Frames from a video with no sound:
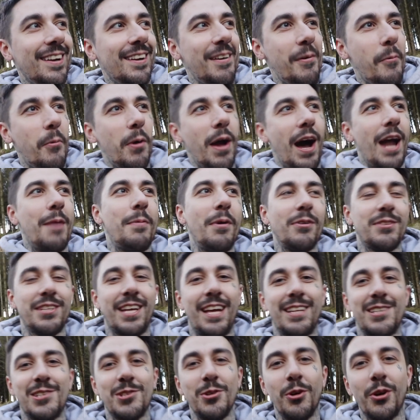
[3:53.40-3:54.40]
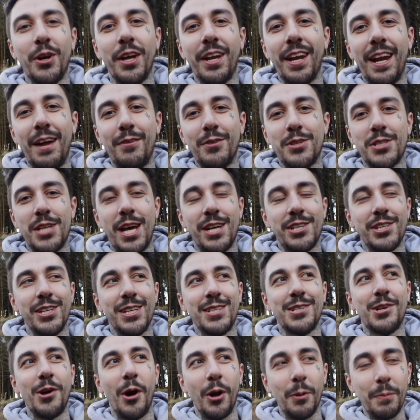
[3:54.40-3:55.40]
we are about to get stuck in and have a session.
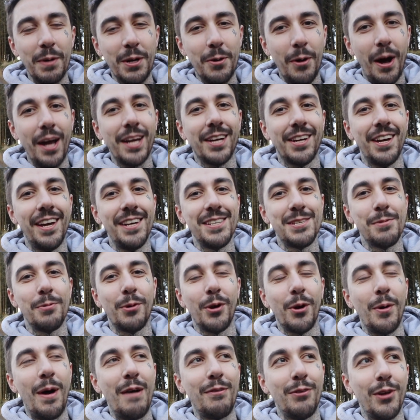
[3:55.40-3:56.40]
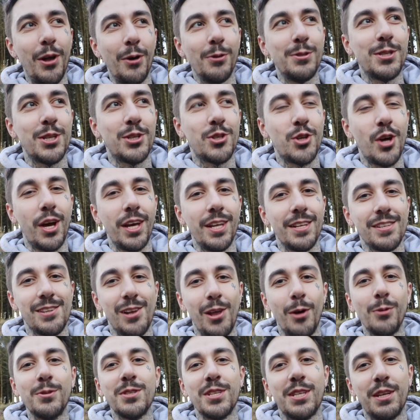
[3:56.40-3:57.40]
It's going to be quite crazy. We're going to have loads of trains,
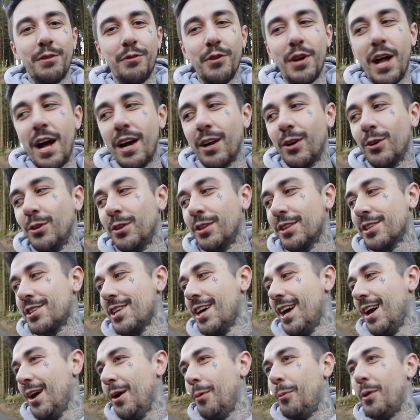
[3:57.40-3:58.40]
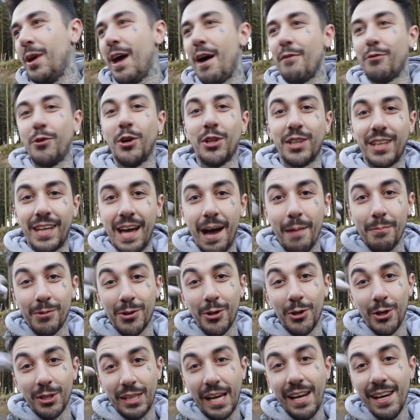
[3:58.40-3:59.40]
loads of different angles. We have got the
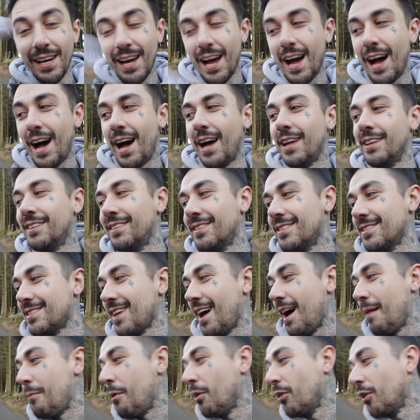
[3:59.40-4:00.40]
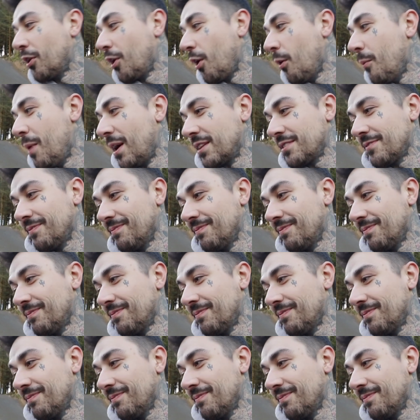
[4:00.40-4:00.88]
camcorder and I'm on the Nomad.